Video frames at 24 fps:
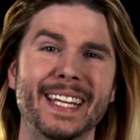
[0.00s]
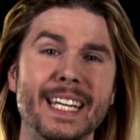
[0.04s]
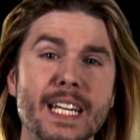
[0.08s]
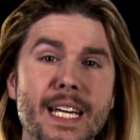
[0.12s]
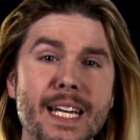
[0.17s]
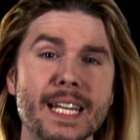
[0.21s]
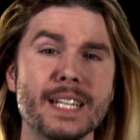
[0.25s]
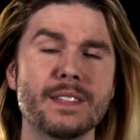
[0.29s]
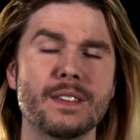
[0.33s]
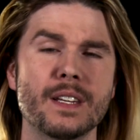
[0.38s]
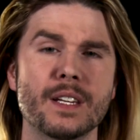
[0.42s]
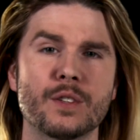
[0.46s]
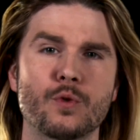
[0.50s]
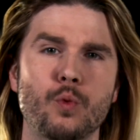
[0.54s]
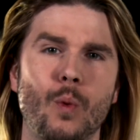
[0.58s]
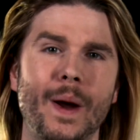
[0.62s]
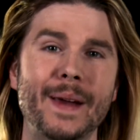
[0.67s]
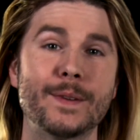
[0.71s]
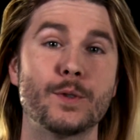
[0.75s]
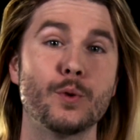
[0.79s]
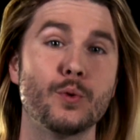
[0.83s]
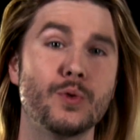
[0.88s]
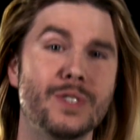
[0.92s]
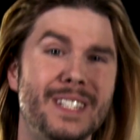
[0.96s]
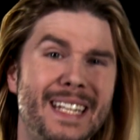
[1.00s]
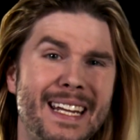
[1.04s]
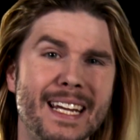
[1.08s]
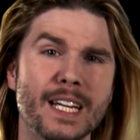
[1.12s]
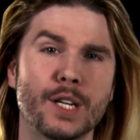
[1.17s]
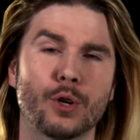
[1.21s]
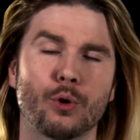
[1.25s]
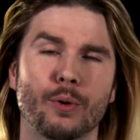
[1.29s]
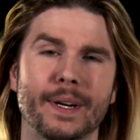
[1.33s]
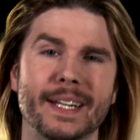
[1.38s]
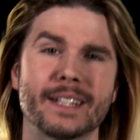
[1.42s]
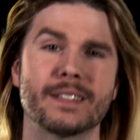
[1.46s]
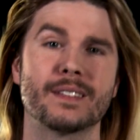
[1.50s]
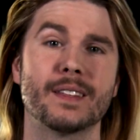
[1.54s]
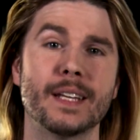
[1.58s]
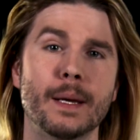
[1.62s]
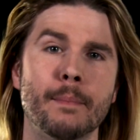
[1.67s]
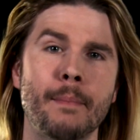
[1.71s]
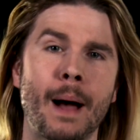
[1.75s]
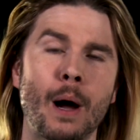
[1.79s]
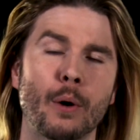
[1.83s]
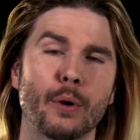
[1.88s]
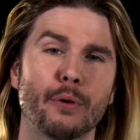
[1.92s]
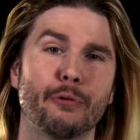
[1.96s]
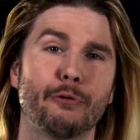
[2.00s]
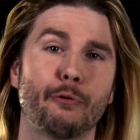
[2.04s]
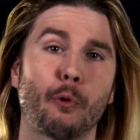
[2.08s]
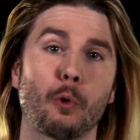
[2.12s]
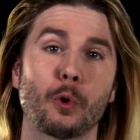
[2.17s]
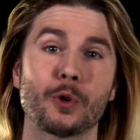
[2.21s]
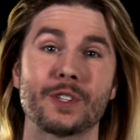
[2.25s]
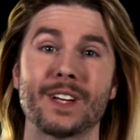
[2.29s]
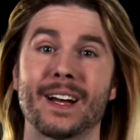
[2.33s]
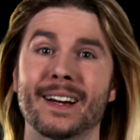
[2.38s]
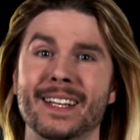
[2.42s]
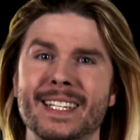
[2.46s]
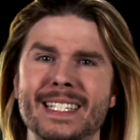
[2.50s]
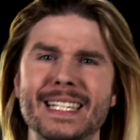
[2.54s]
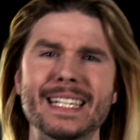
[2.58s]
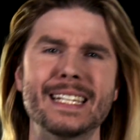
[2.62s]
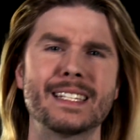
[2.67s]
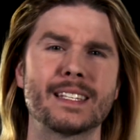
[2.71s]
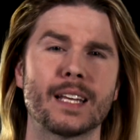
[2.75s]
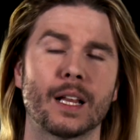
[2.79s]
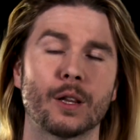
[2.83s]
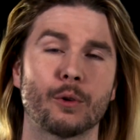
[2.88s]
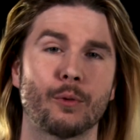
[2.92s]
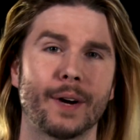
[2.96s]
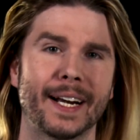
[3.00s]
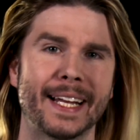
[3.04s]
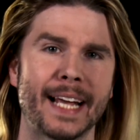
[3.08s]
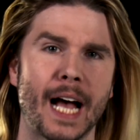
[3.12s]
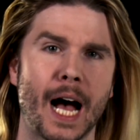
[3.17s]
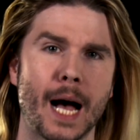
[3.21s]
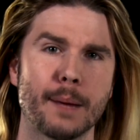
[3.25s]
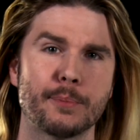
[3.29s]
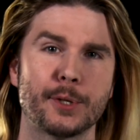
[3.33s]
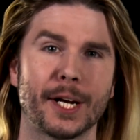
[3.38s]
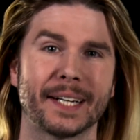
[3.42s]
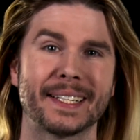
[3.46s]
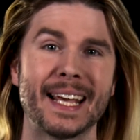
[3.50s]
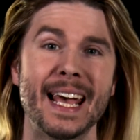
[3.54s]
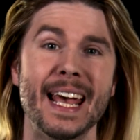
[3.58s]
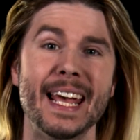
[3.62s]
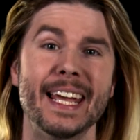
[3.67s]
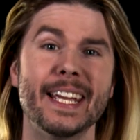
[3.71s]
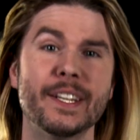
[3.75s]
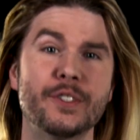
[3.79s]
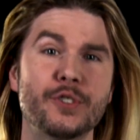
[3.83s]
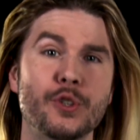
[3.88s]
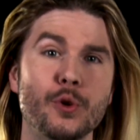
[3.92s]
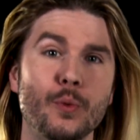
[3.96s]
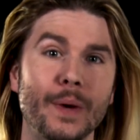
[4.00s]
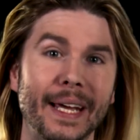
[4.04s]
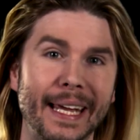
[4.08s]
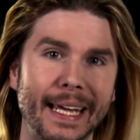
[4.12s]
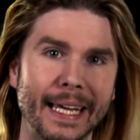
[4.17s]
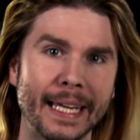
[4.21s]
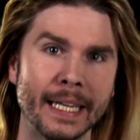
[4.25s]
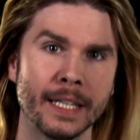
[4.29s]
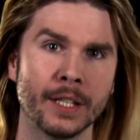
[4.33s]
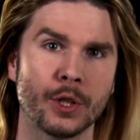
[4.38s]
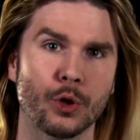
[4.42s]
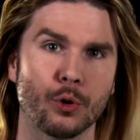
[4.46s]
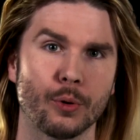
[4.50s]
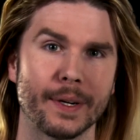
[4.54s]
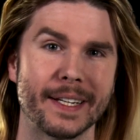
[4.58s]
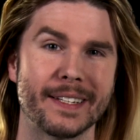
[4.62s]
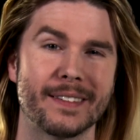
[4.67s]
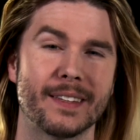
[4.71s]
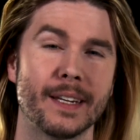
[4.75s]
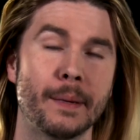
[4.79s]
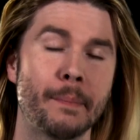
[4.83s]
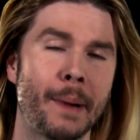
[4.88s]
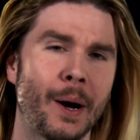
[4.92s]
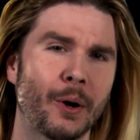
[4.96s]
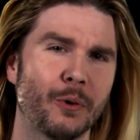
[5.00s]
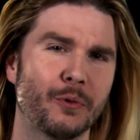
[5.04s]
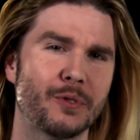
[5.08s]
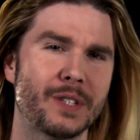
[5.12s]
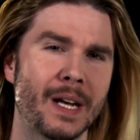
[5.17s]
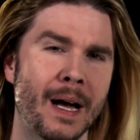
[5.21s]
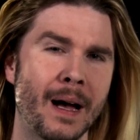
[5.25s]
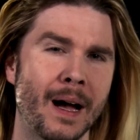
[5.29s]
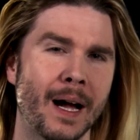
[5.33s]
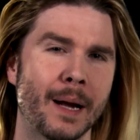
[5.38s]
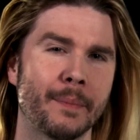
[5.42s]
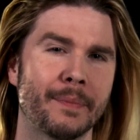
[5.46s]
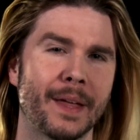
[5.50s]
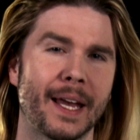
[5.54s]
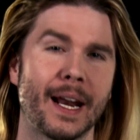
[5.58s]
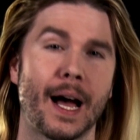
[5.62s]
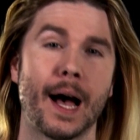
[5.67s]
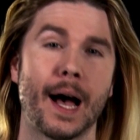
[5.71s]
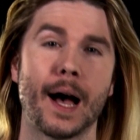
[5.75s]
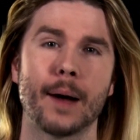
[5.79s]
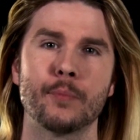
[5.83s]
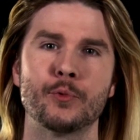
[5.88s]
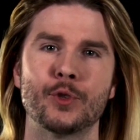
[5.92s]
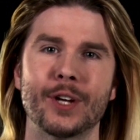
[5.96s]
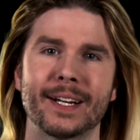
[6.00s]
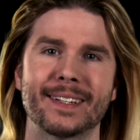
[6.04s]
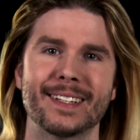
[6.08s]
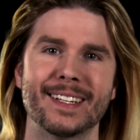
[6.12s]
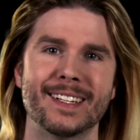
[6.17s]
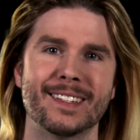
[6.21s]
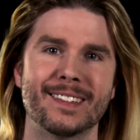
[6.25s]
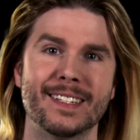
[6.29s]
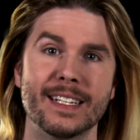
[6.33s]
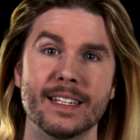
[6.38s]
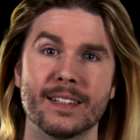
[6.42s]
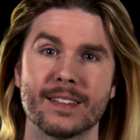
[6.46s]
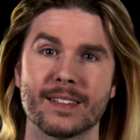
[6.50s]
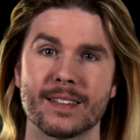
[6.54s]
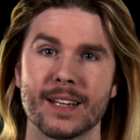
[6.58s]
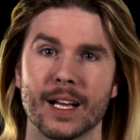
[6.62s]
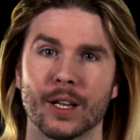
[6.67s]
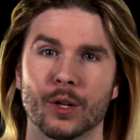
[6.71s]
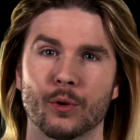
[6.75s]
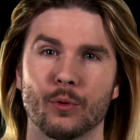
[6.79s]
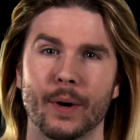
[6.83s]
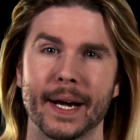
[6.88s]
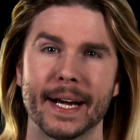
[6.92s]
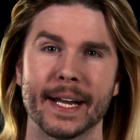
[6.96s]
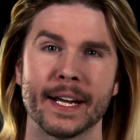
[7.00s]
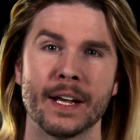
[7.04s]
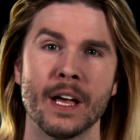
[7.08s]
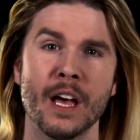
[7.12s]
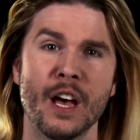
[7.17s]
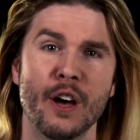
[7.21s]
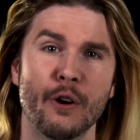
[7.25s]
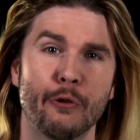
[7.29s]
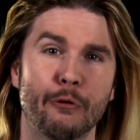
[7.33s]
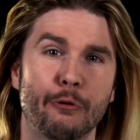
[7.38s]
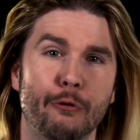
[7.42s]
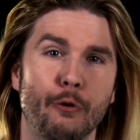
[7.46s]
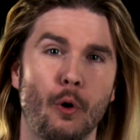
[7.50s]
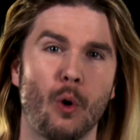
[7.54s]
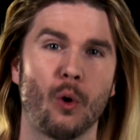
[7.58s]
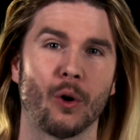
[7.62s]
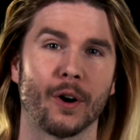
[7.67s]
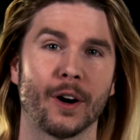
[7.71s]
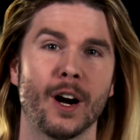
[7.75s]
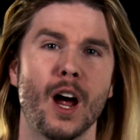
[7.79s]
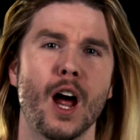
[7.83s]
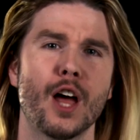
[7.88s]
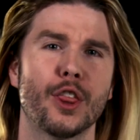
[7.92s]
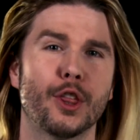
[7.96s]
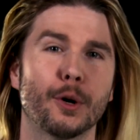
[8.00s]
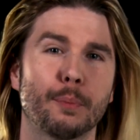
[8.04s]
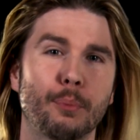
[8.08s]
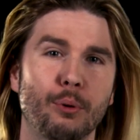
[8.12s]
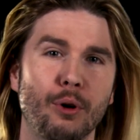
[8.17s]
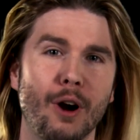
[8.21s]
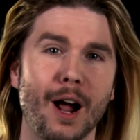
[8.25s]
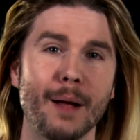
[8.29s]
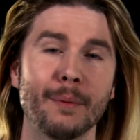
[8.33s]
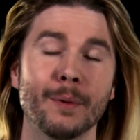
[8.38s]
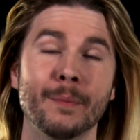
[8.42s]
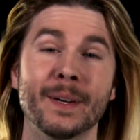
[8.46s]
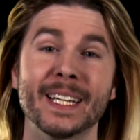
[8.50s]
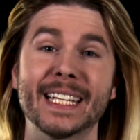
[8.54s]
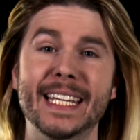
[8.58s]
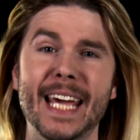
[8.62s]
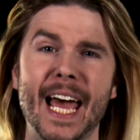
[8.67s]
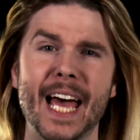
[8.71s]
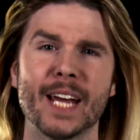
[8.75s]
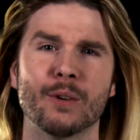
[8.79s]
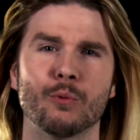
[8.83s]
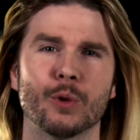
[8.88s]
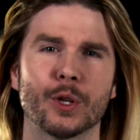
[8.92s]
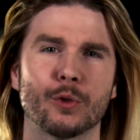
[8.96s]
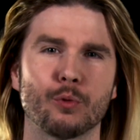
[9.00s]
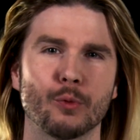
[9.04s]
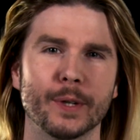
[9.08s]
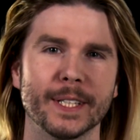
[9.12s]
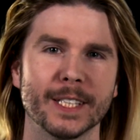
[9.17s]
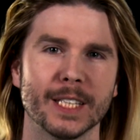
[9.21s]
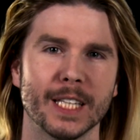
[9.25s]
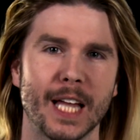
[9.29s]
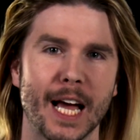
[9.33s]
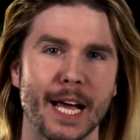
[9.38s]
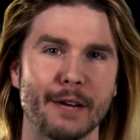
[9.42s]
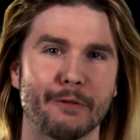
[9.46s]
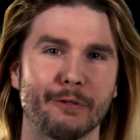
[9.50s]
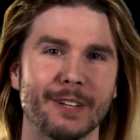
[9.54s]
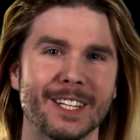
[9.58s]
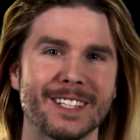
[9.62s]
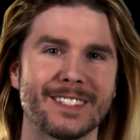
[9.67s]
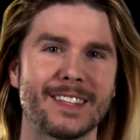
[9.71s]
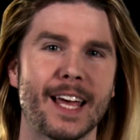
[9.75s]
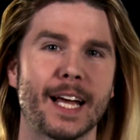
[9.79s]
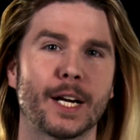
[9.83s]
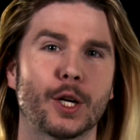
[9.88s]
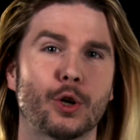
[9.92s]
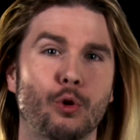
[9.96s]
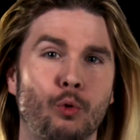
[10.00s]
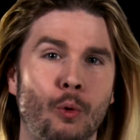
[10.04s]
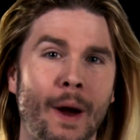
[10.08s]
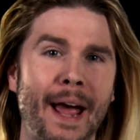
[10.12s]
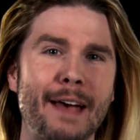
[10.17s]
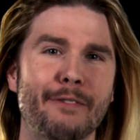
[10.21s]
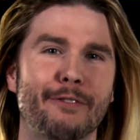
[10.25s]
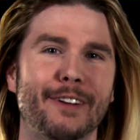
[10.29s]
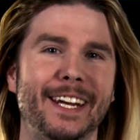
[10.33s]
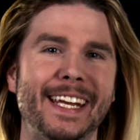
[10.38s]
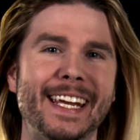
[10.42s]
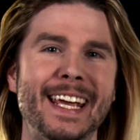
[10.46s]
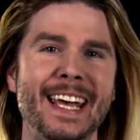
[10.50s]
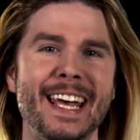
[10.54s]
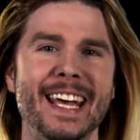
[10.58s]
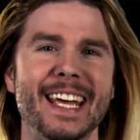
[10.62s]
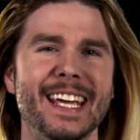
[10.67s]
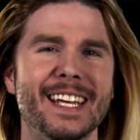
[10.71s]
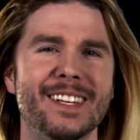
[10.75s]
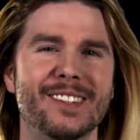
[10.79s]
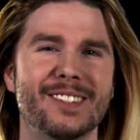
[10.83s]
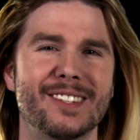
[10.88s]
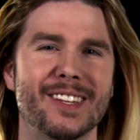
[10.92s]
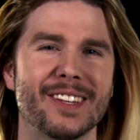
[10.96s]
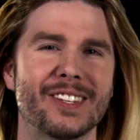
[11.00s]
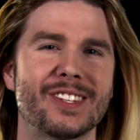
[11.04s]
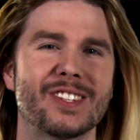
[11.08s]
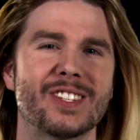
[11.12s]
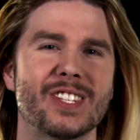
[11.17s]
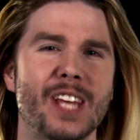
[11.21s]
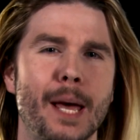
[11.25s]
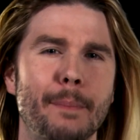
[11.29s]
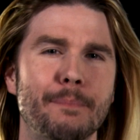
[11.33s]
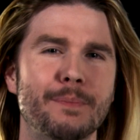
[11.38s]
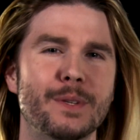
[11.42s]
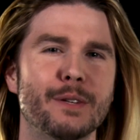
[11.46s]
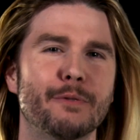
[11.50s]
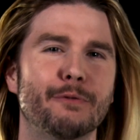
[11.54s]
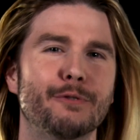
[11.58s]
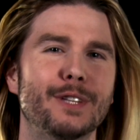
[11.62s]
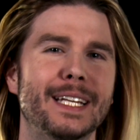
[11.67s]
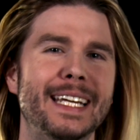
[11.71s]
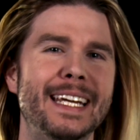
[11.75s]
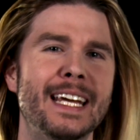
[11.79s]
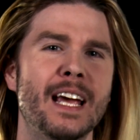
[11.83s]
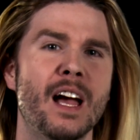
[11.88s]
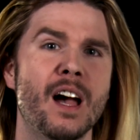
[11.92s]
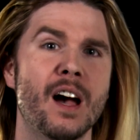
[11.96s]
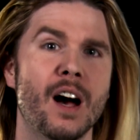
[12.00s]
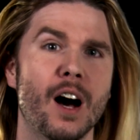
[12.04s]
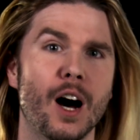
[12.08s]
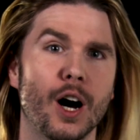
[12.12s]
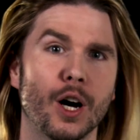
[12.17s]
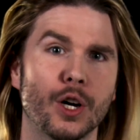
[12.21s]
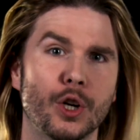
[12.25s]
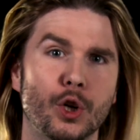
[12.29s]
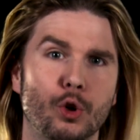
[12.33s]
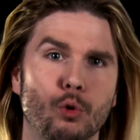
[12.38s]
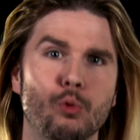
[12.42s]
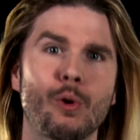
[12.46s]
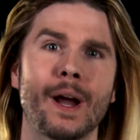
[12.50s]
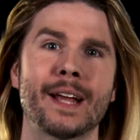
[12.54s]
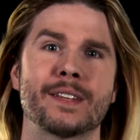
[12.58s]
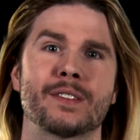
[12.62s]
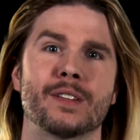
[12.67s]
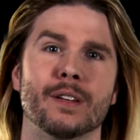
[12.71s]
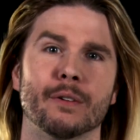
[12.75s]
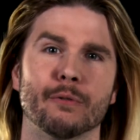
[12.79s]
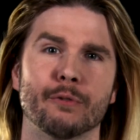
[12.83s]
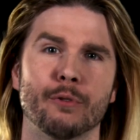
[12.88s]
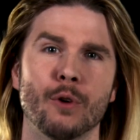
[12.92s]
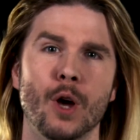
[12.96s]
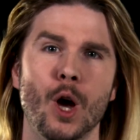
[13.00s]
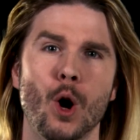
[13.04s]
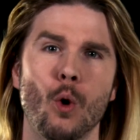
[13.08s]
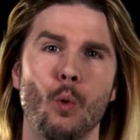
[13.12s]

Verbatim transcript: the easiest way to decrease the amount of force on a decelerating object is to increase the amount of time that object is decelerating for. The problem again with real life is that gravity is deceptively aggressive.